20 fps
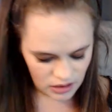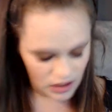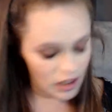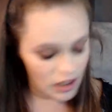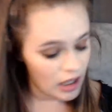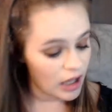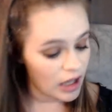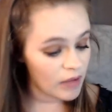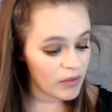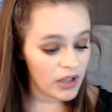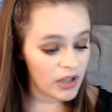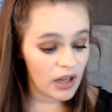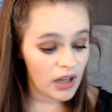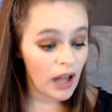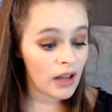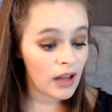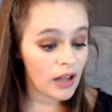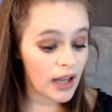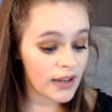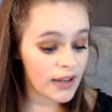I mean, I
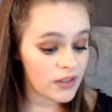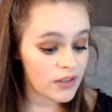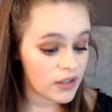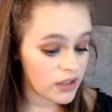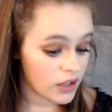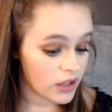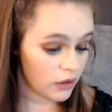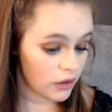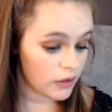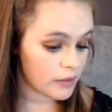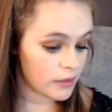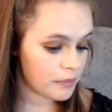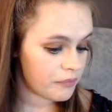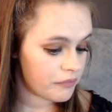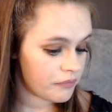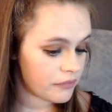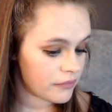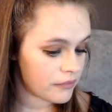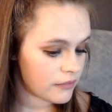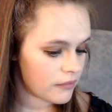like the color.
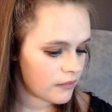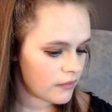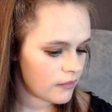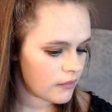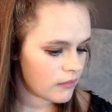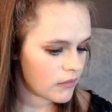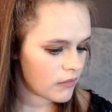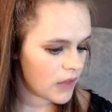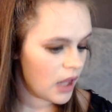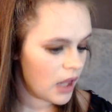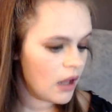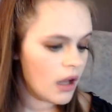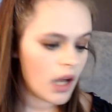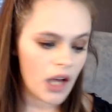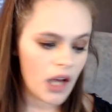I